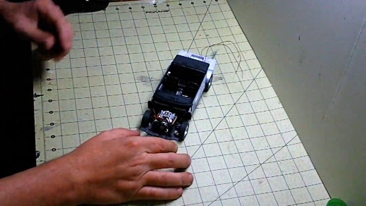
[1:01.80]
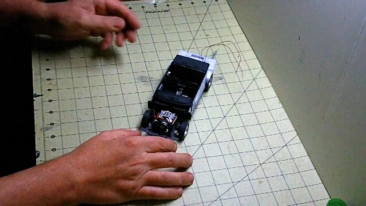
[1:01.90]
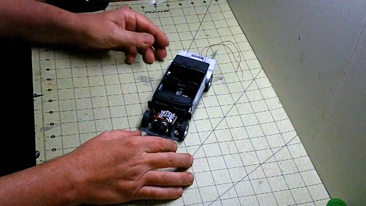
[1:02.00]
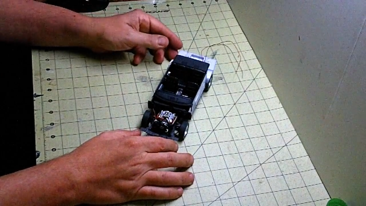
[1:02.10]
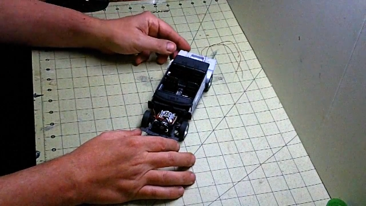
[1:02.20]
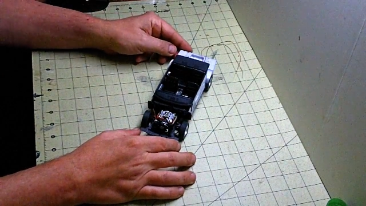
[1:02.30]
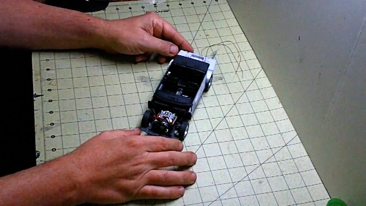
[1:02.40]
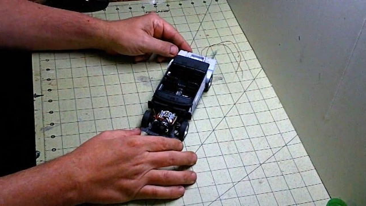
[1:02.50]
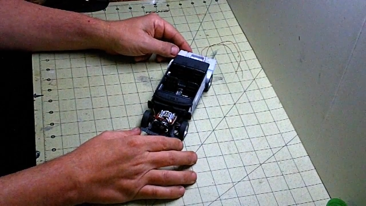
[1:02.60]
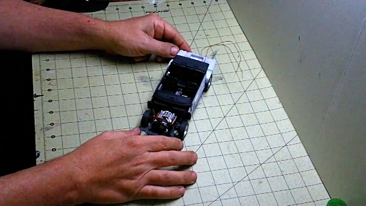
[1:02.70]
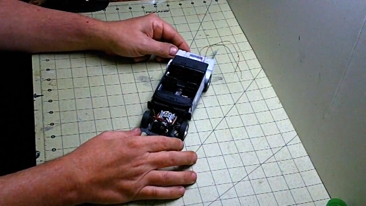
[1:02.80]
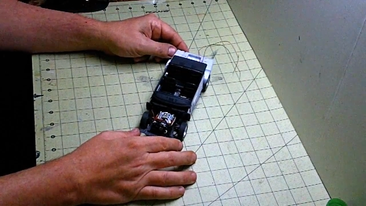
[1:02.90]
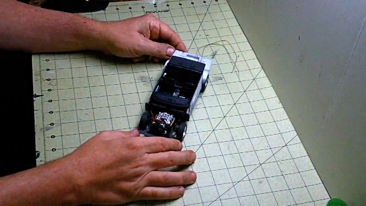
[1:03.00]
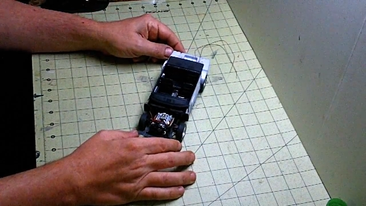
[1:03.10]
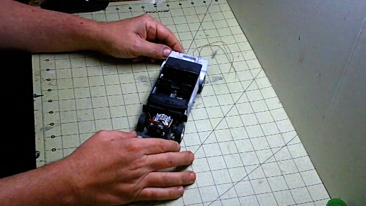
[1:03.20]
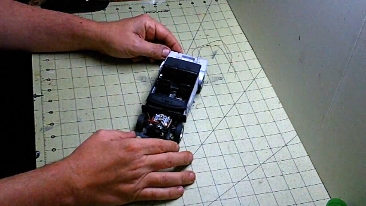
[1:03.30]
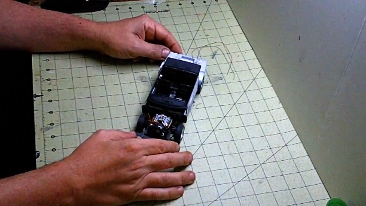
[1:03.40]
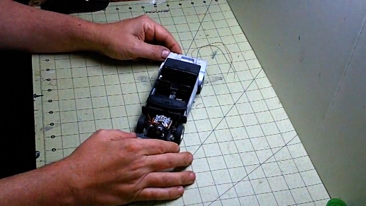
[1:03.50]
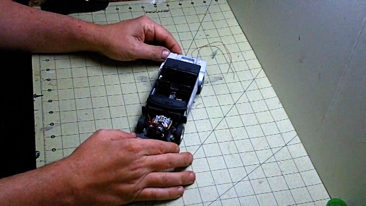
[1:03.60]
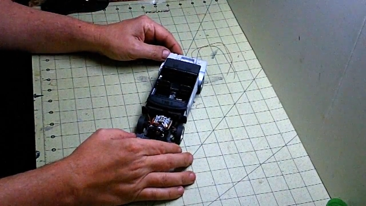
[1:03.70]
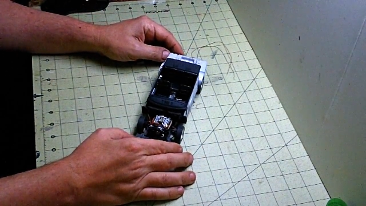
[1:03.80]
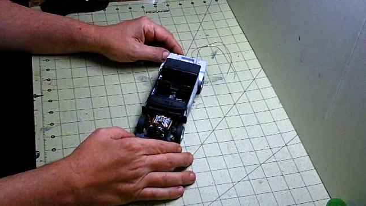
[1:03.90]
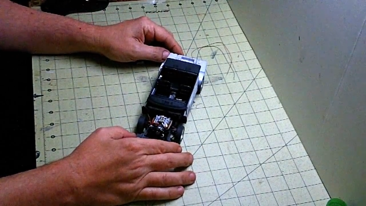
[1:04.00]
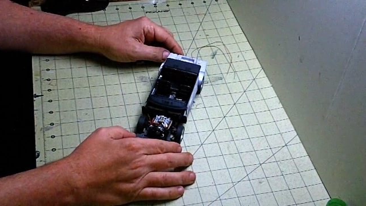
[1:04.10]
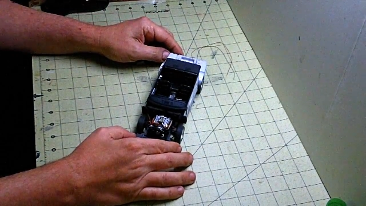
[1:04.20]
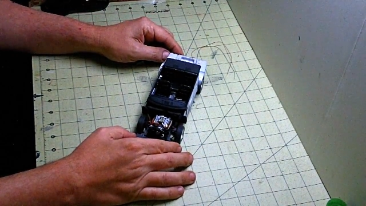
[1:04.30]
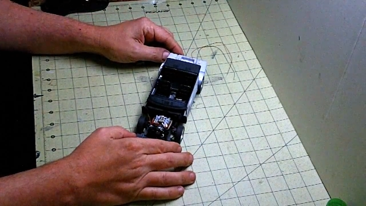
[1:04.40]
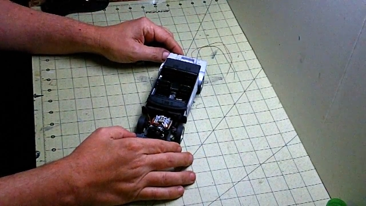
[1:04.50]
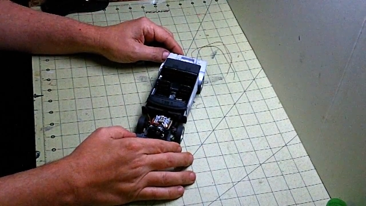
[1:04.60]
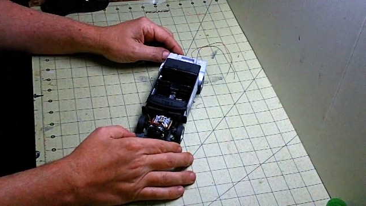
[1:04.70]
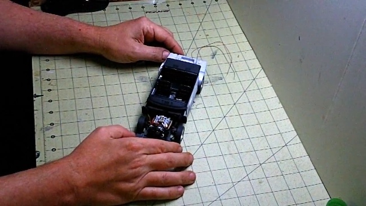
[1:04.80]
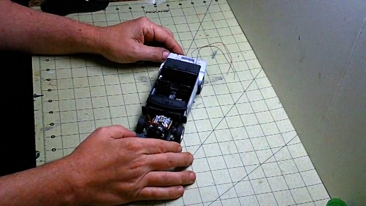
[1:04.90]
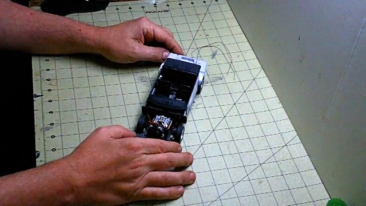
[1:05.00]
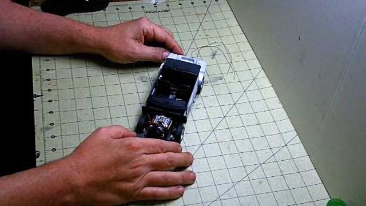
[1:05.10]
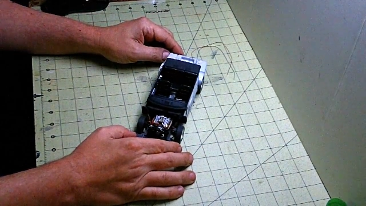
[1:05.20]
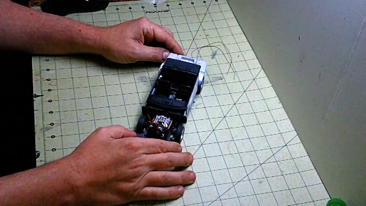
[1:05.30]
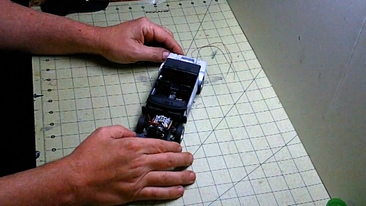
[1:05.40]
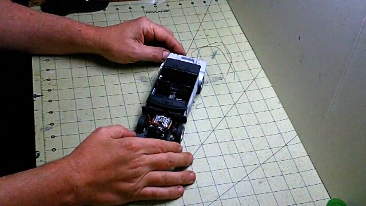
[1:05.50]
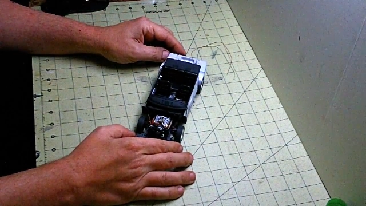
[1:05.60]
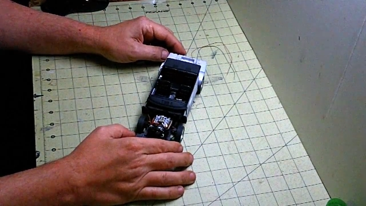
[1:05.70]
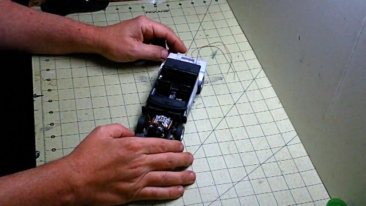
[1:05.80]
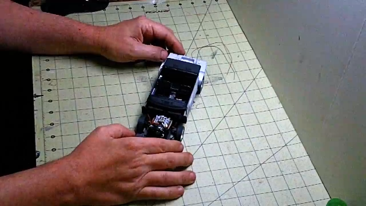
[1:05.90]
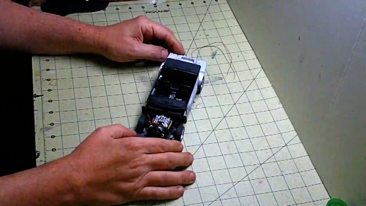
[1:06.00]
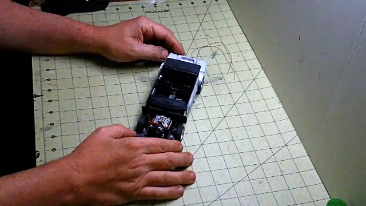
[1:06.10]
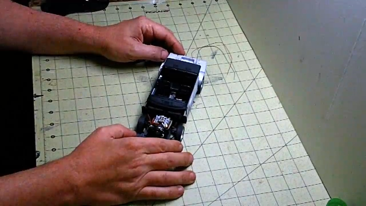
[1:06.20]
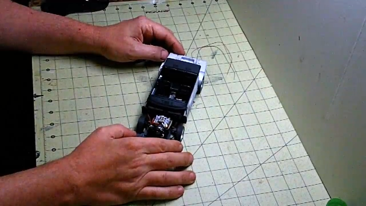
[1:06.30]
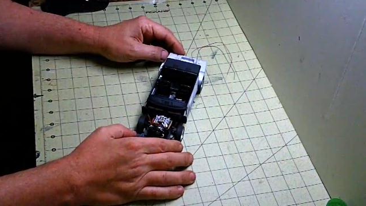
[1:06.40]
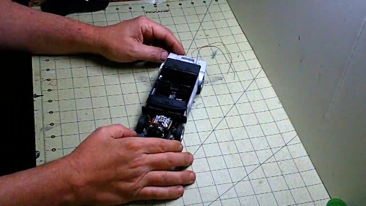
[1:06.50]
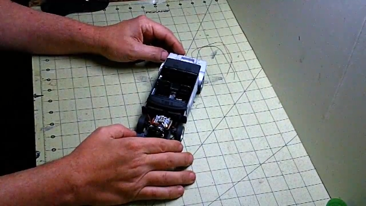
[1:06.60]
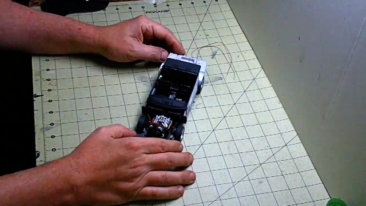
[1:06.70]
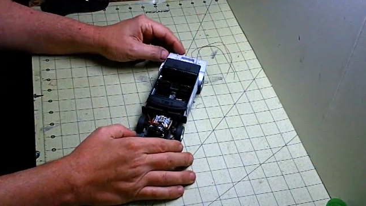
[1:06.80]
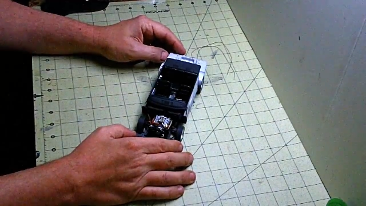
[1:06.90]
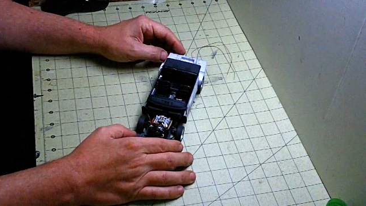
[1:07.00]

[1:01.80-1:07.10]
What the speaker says: [unreadable: no face in view]